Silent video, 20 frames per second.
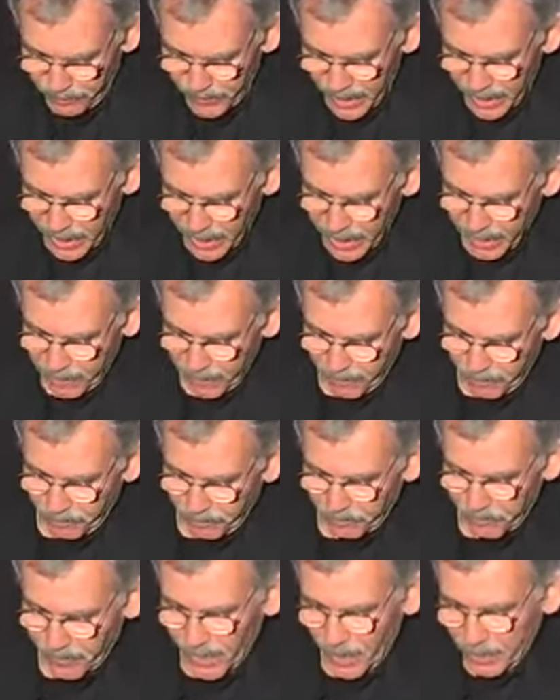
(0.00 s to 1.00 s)
And I
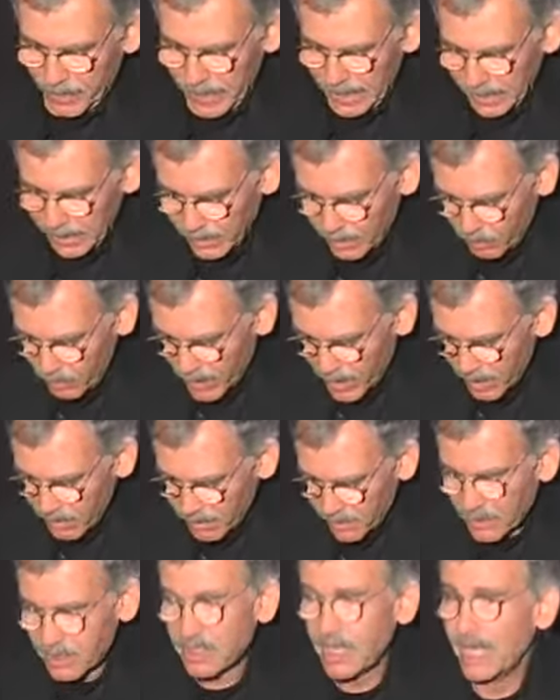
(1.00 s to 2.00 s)
immediately went out
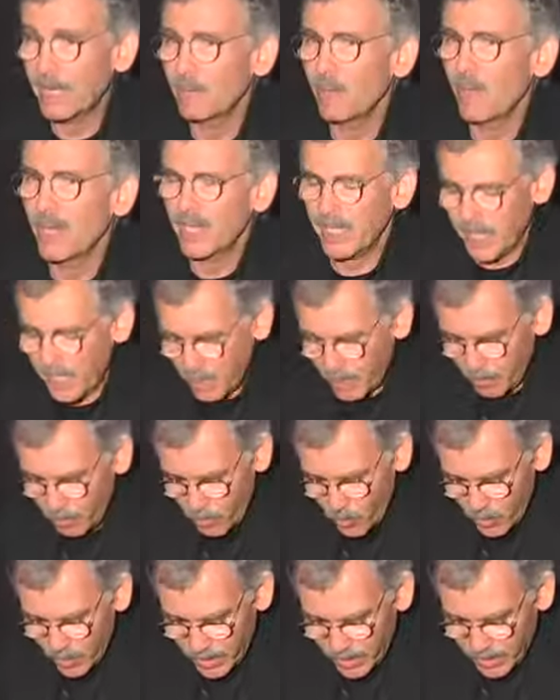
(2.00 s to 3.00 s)
to Santa Monica
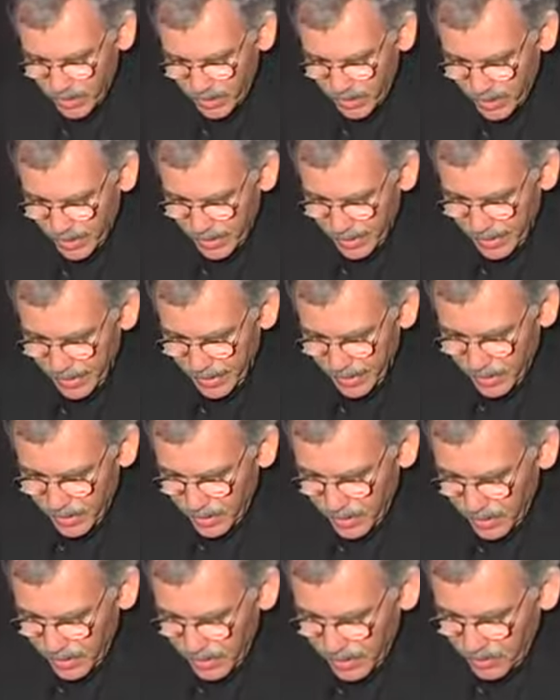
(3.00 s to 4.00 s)
Airport and
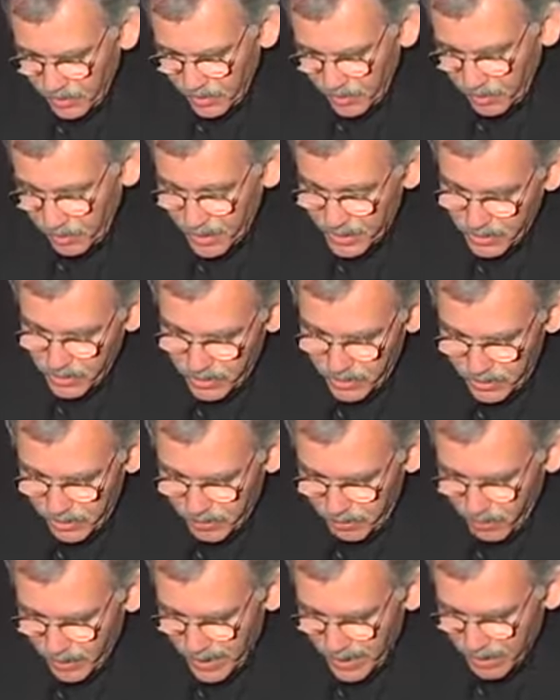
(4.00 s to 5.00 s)
took pictures
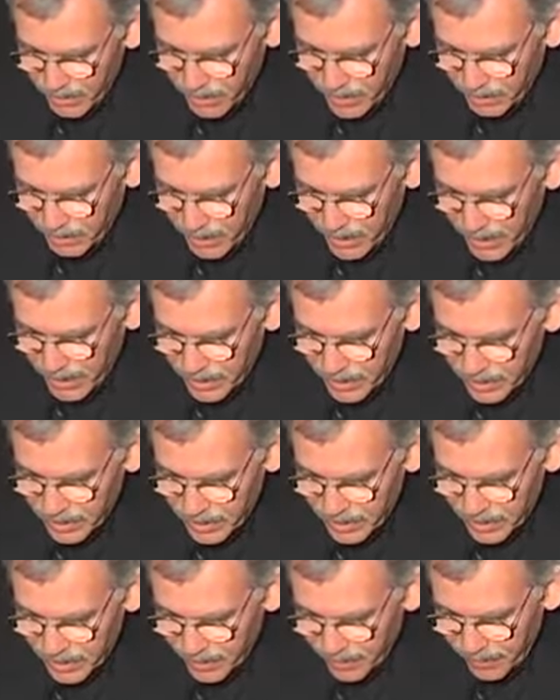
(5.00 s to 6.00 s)
of what else?
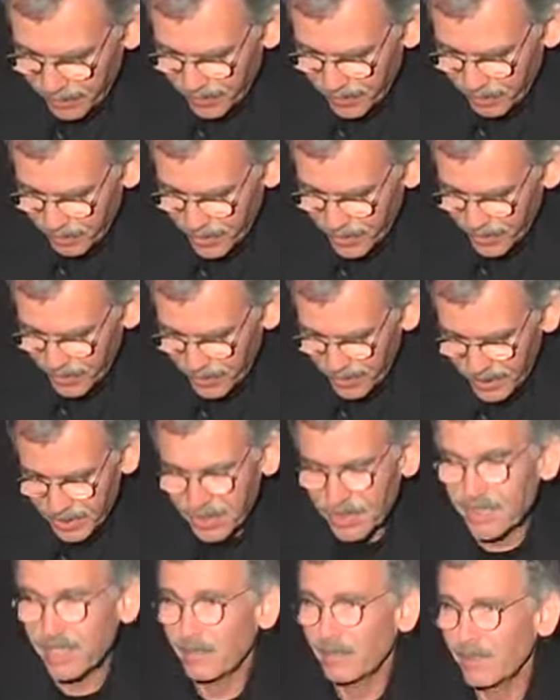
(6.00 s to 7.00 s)
Planes from
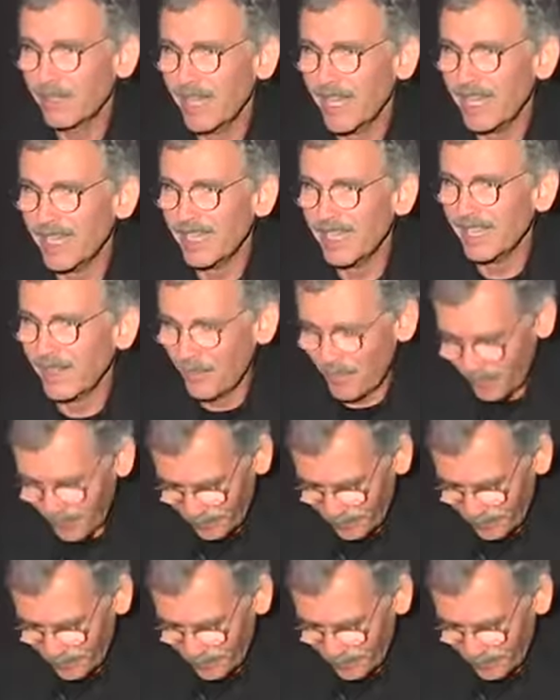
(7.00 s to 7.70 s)
underneath as they were landing.